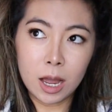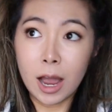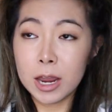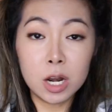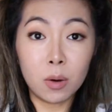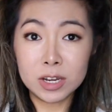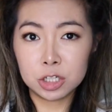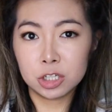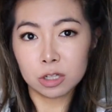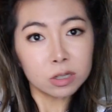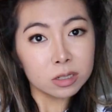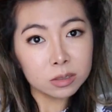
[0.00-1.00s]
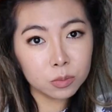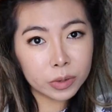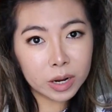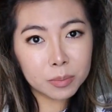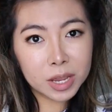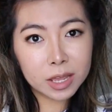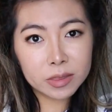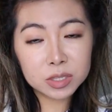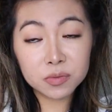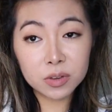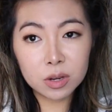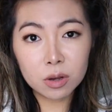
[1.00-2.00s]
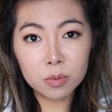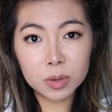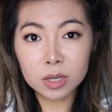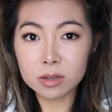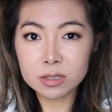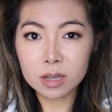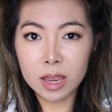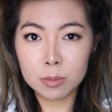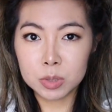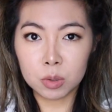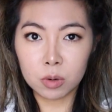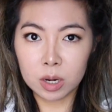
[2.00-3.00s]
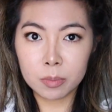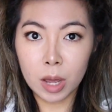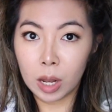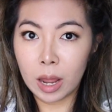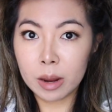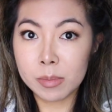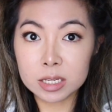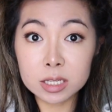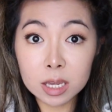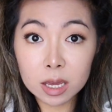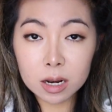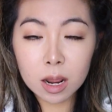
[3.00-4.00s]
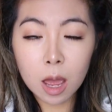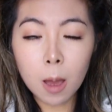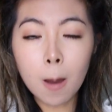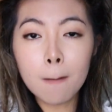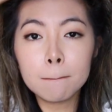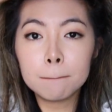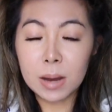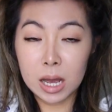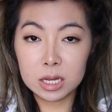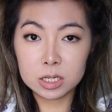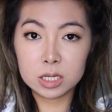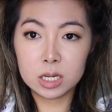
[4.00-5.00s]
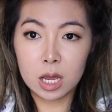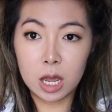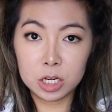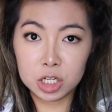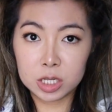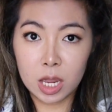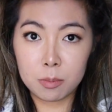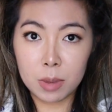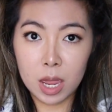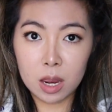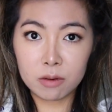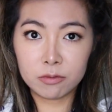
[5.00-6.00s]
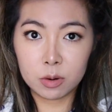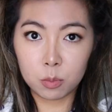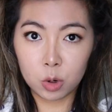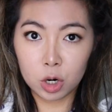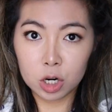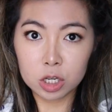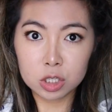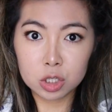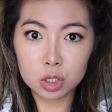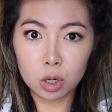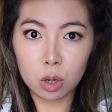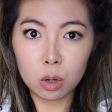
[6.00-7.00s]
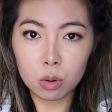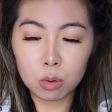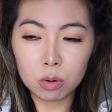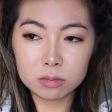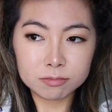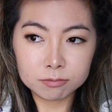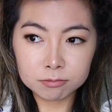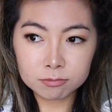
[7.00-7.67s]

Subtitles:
I know I shouldn't when I'm making this video because I am talking about like my skin, but I just came back from work, so,